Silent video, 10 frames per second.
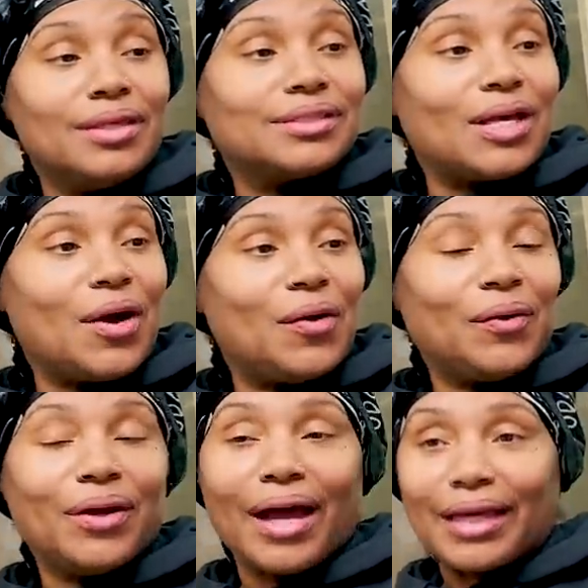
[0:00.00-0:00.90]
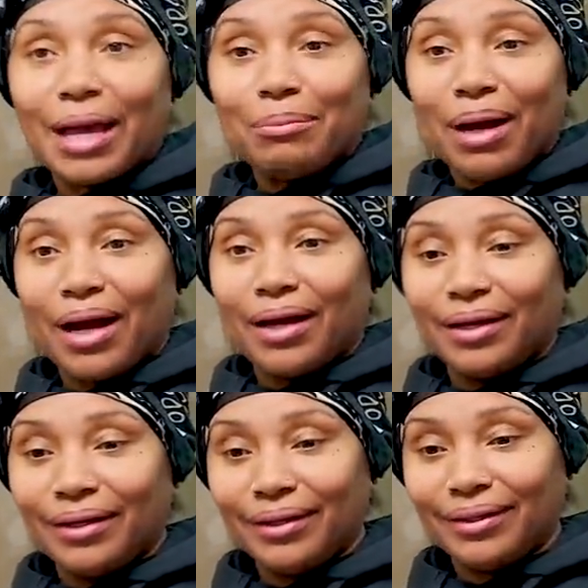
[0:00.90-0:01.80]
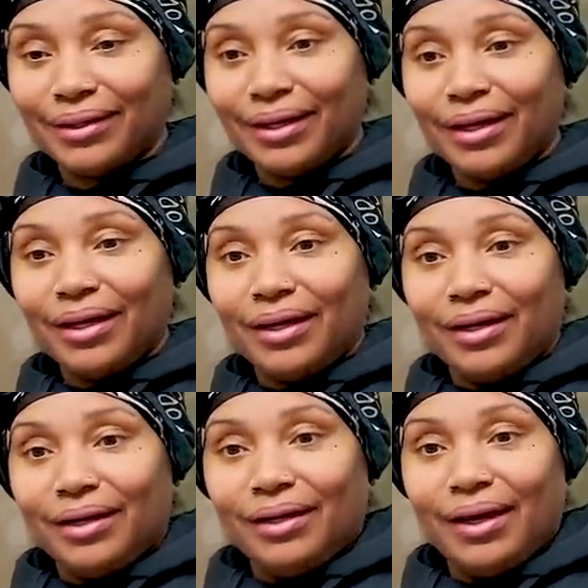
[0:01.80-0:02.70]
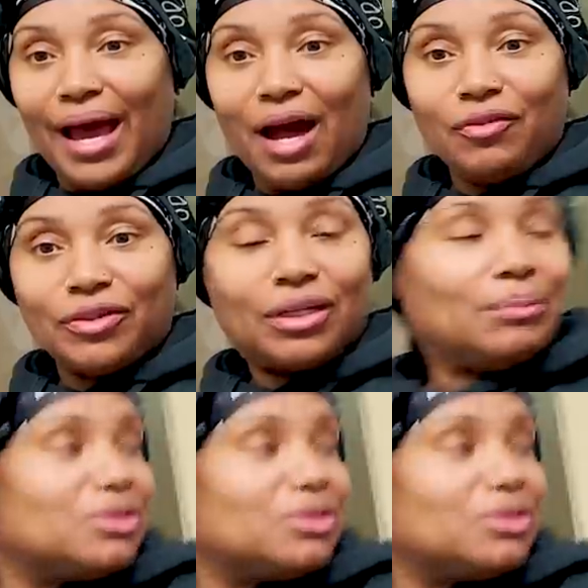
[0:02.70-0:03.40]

So I got my outfit on. Let me